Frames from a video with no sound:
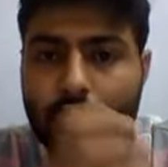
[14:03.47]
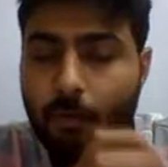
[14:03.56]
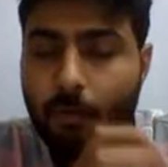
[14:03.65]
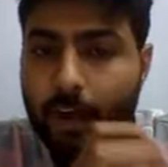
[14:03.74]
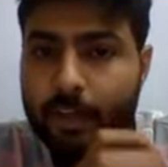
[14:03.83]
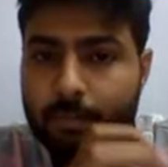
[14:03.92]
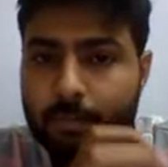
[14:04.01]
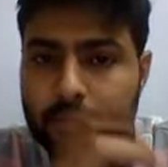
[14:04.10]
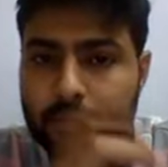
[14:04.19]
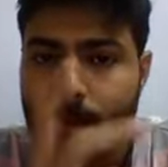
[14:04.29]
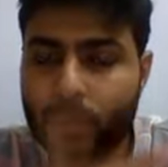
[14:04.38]
volume,
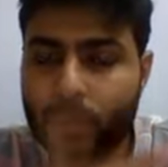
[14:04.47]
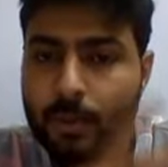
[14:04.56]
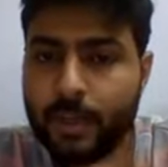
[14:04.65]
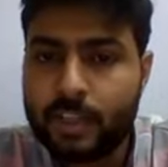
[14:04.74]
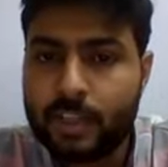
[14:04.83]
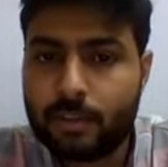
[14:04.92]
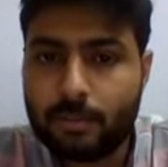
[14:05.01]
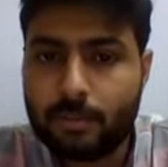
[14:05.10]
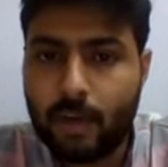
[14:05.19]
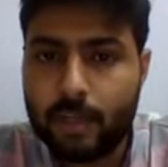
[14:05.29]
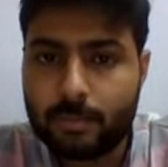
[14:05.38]
two
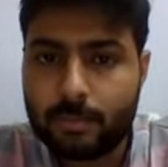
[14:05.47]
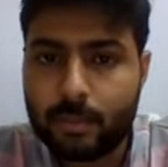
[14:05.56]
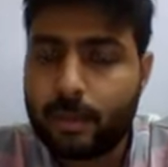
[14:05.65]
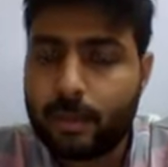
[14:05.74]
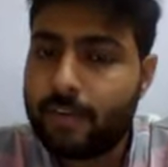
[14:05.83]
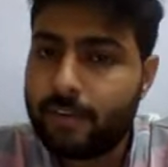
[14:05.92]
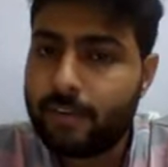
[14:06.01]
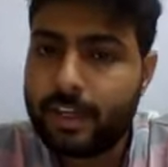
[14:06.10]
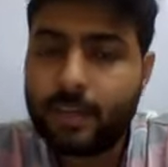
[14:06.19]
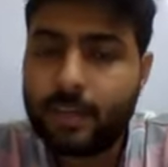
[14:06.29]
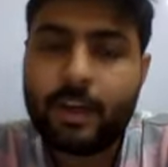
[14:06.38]

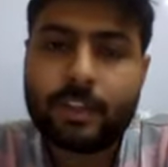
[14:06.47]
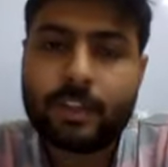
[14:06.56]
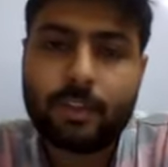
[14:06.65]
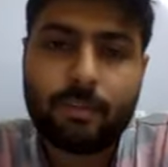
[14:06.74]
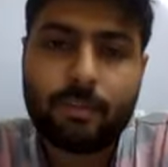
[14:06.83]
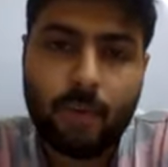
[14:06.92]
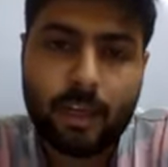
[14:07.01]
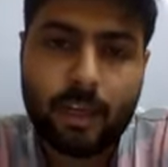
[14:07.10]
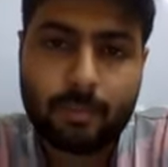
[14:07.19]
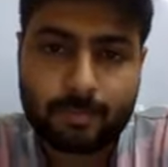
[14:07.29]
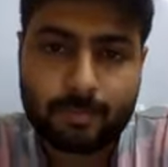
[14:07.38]
different units of
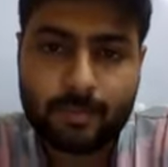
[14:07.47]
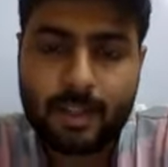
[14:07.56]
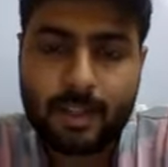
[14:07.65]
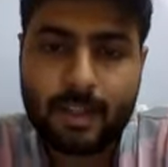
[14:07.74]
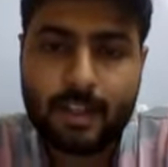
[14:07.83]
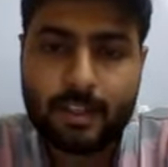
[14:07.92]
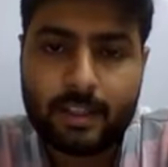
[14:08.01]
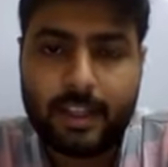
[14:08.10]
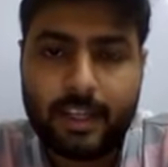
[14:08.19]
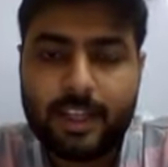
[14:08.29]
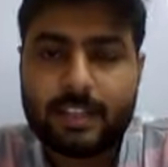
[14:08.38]
volume,
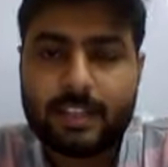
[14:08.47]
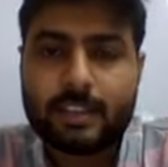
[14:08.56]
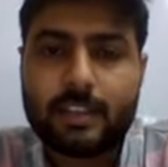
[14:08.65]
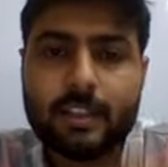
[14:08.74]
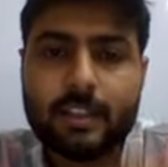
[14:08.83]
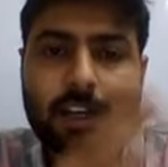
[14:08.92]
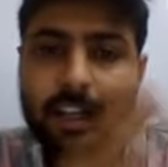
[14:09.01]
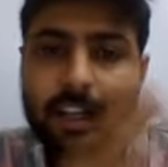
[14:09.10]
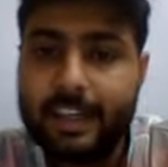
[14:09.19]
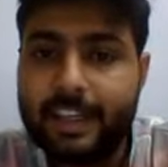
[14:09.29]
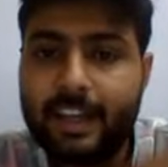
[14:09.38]
that is
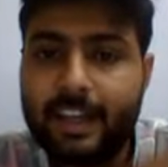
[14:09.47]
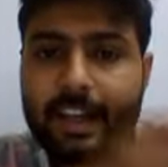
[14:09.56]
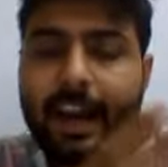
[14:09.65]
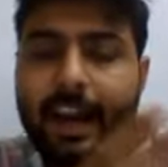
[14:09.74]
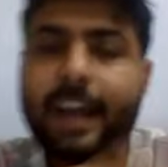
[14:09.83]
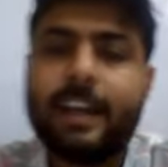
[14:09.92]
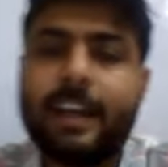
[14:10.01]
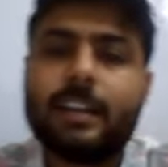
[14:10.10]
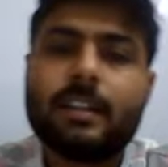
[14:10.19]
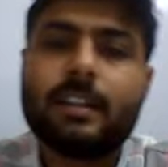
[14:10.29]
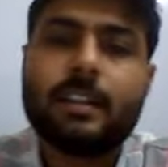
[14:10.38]
liter and
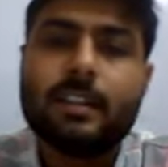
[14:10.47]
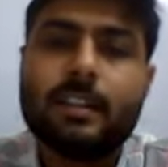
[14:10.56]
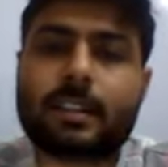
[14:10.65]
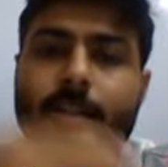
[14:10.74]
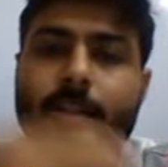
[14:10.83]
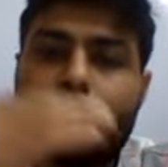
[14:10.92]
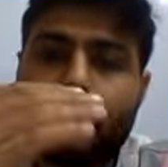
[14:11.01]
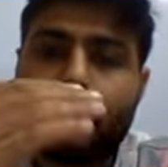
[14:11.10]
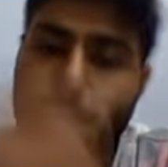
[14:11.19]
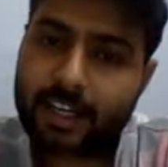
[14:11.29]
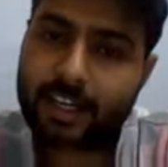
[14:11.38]

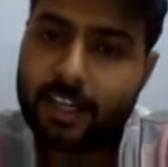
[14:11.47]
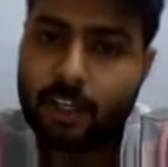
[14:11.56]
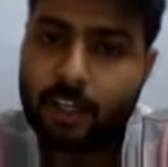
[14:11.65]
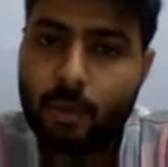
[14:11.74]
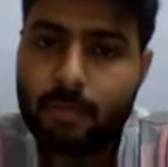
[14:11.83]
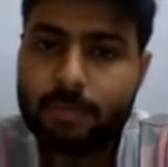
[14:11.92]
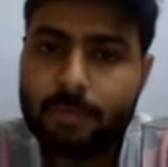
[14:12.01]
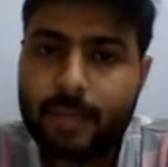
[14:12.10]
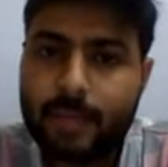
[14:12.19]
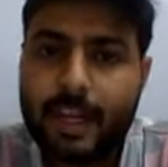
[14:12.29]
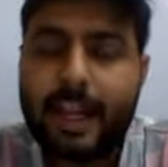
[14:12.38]
meter cube
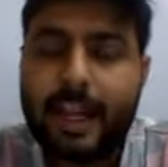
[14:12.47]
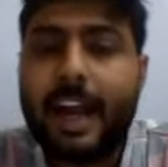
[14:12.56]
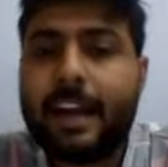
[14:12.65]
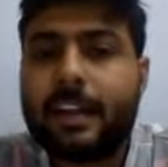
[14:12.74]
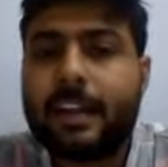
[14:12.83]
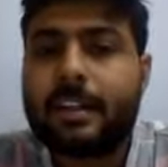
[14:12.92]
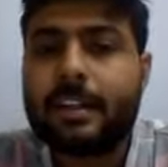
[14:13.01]
and